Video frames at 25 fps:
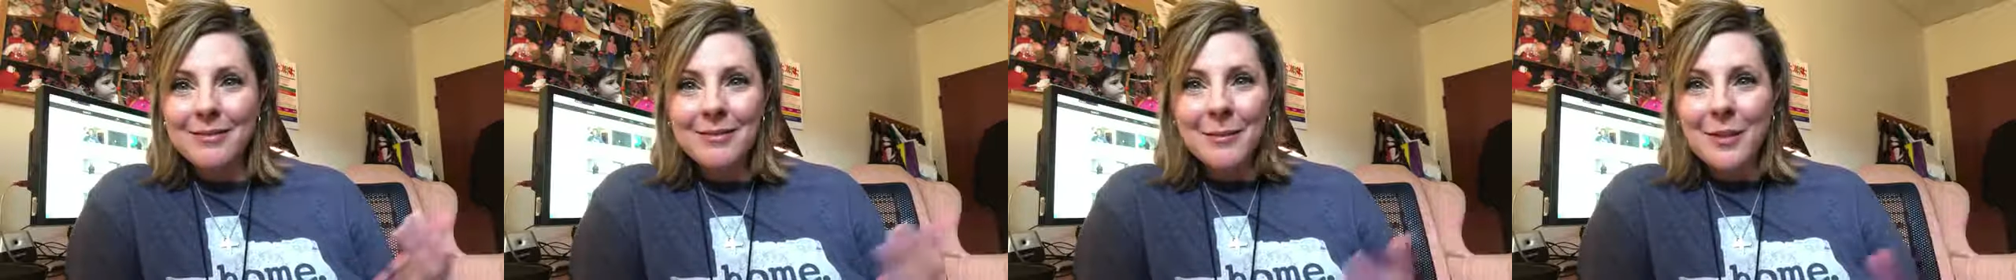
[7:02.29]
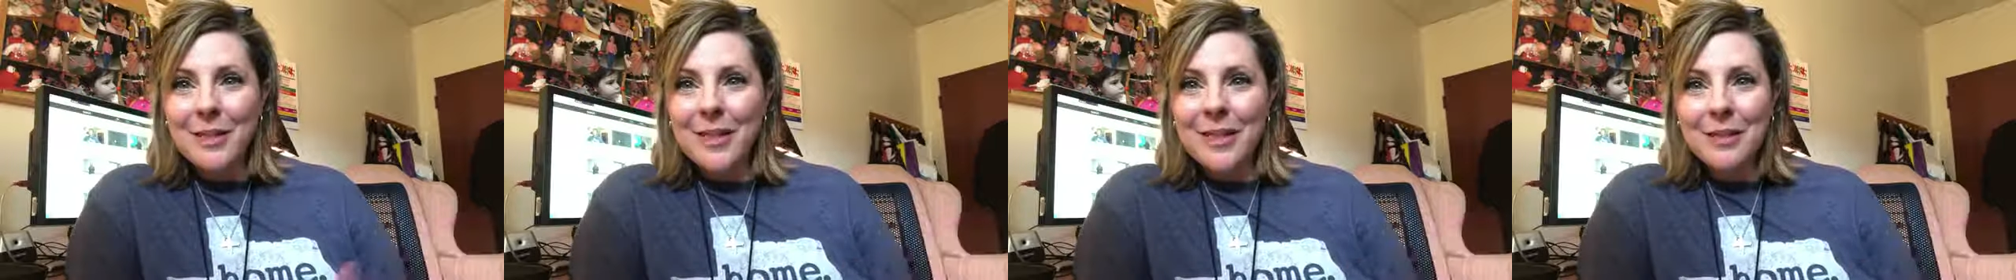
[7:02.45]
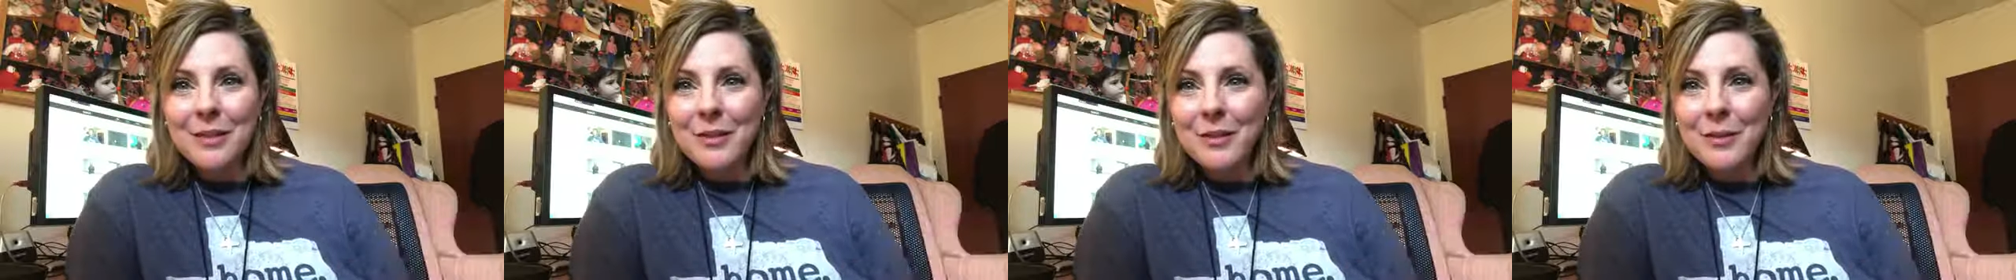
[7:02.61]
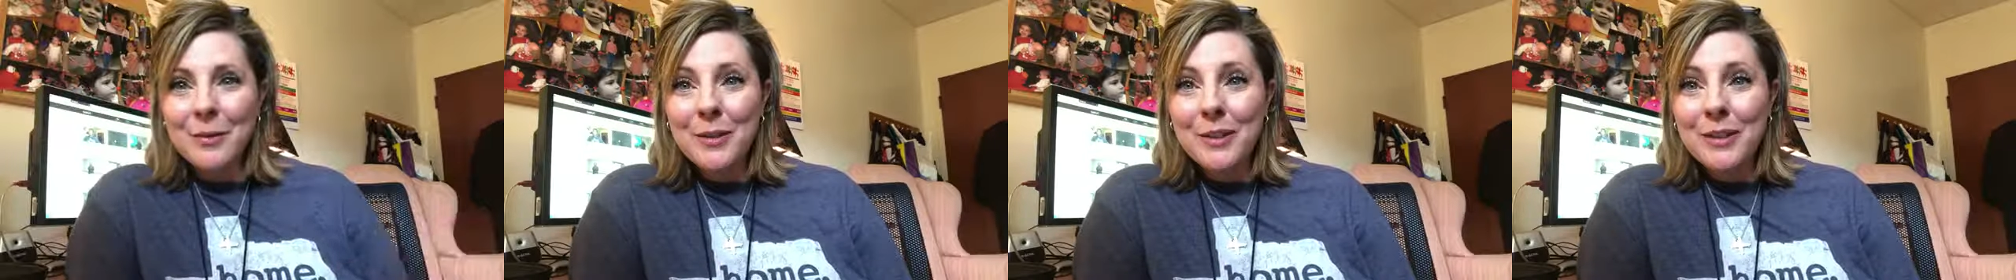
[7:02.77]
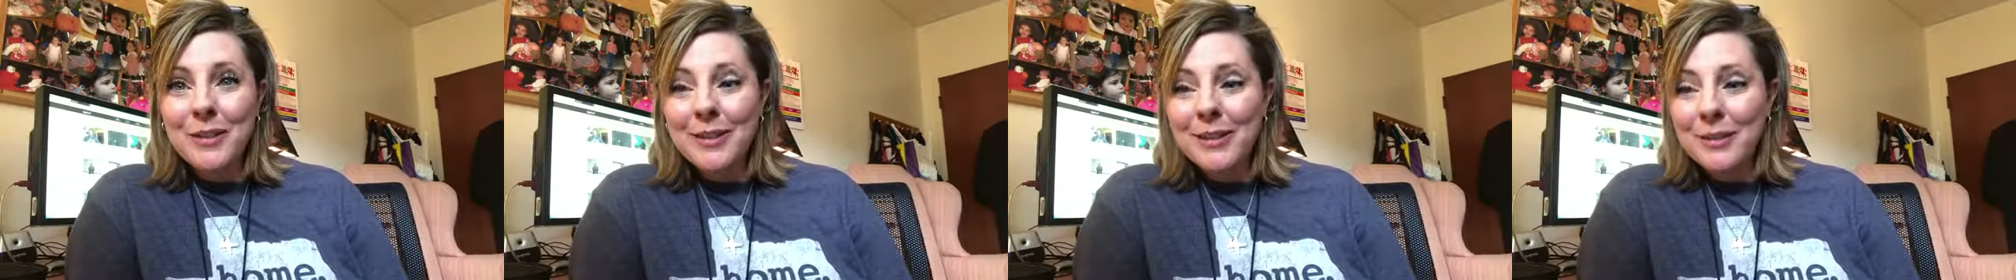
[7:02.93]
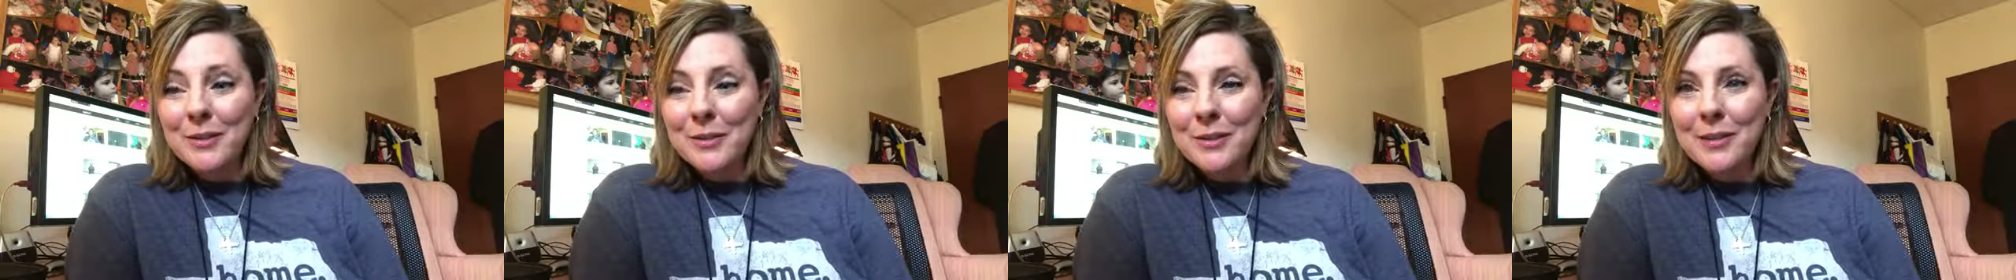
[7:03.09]
we get you to where
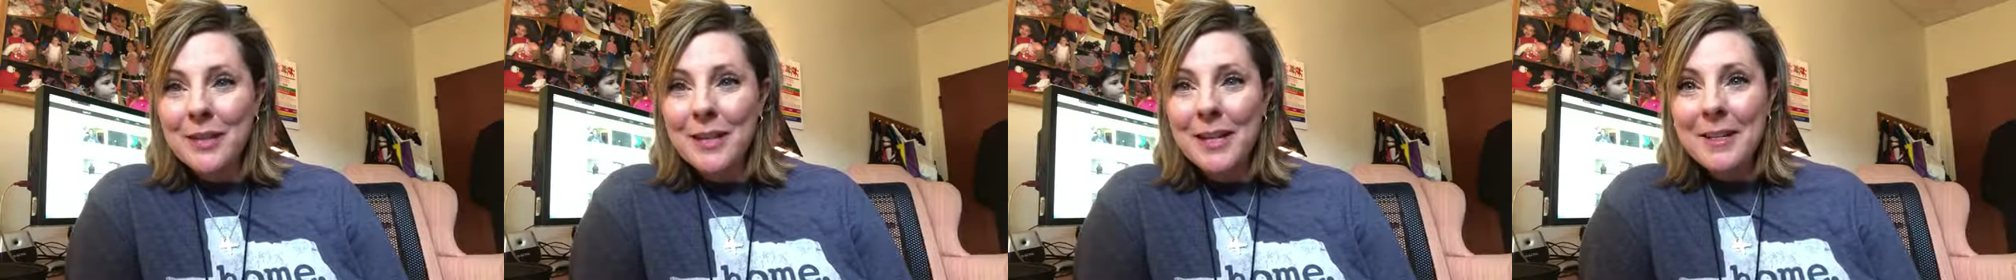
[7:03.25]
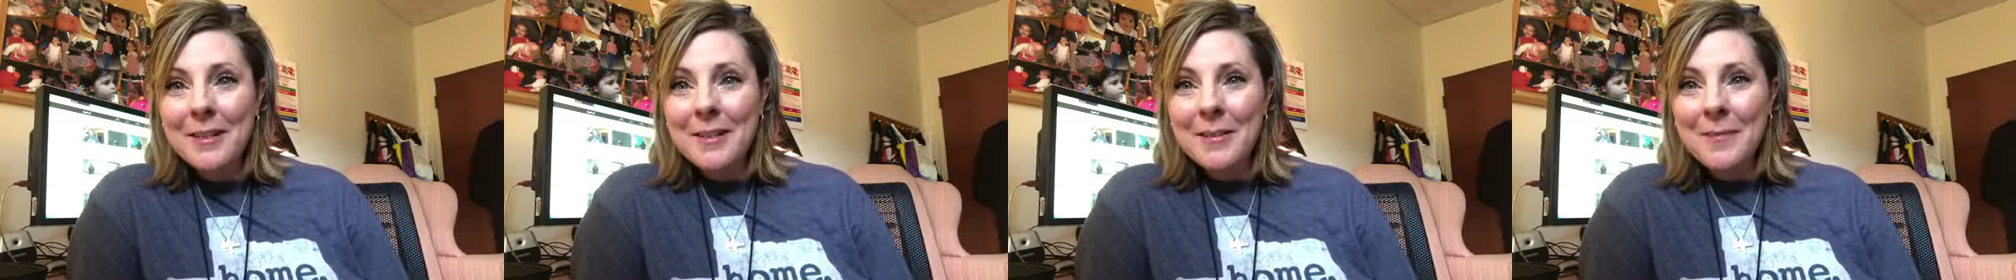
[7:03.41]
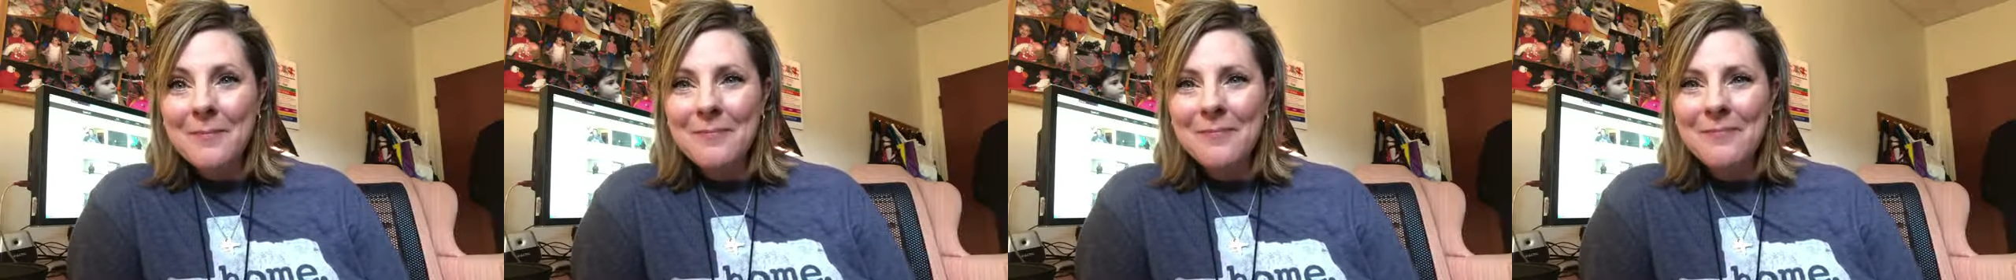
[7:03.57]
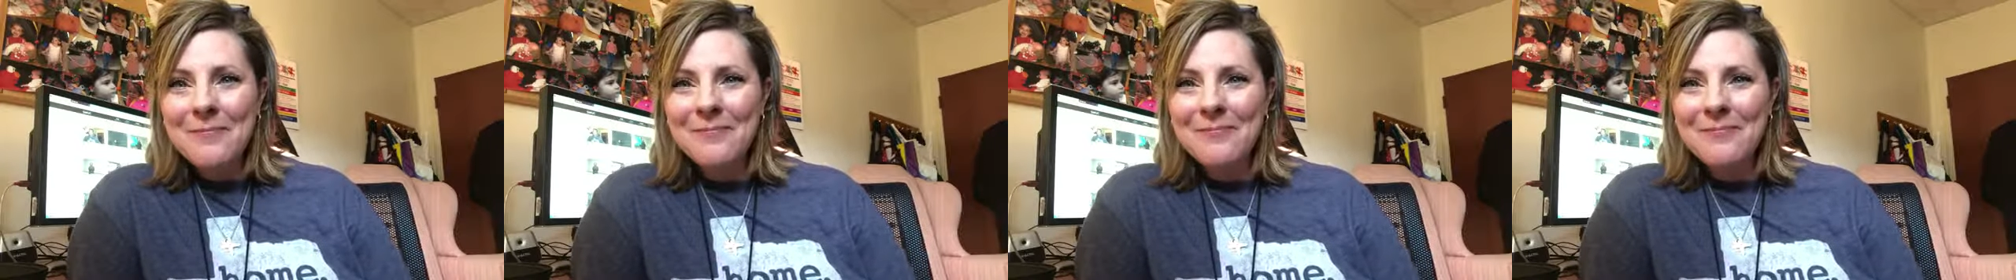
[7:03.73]
you can understand.